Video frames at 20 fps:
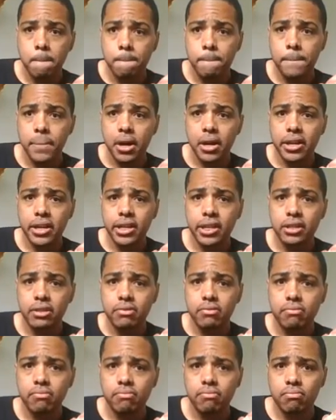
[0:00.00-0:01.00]
but
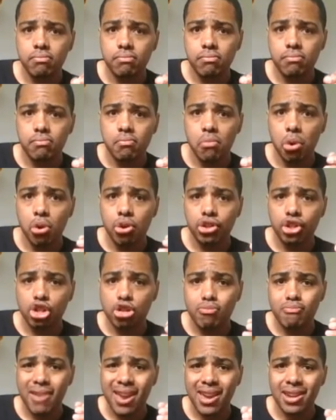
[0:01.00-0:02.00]

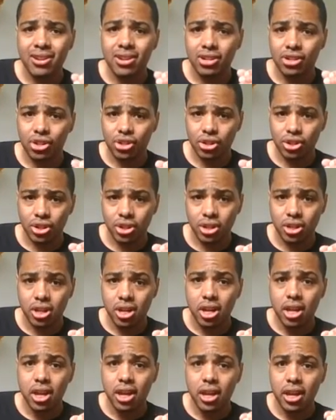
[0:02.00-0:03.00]
Martian Manhunter
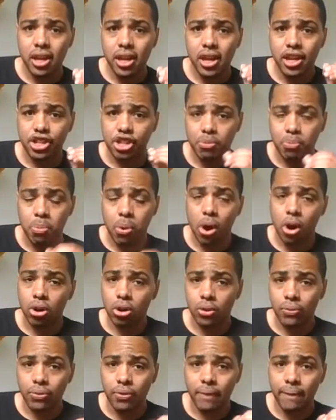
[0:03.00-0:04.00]
is a part
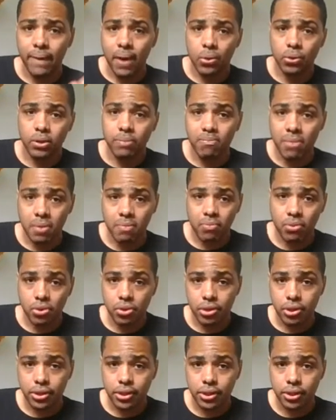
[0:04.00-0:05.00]
of the founding
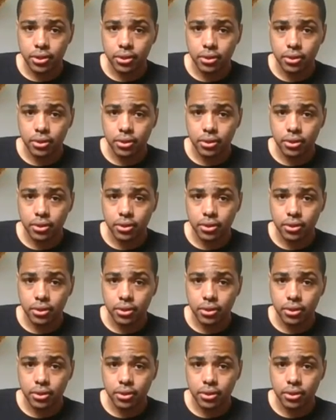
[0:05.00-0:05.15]
members